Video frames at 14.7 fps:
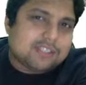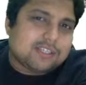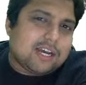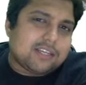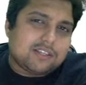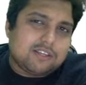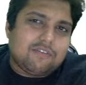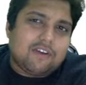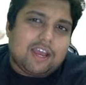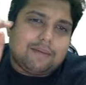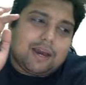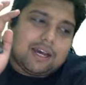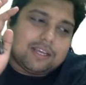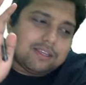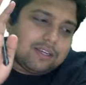Kasif,
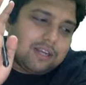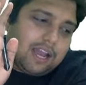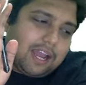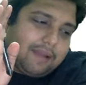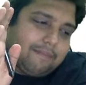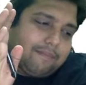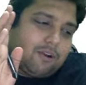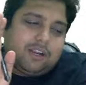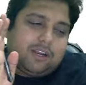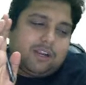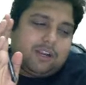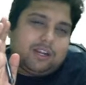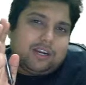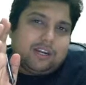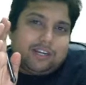I am
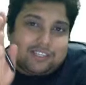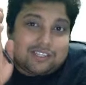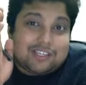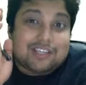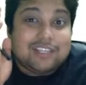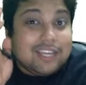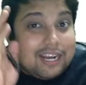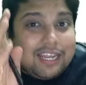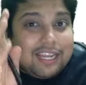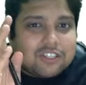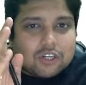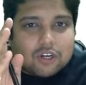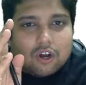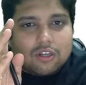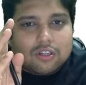not discussing
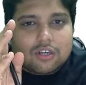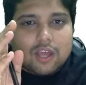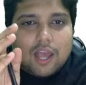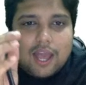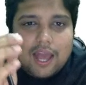least cost.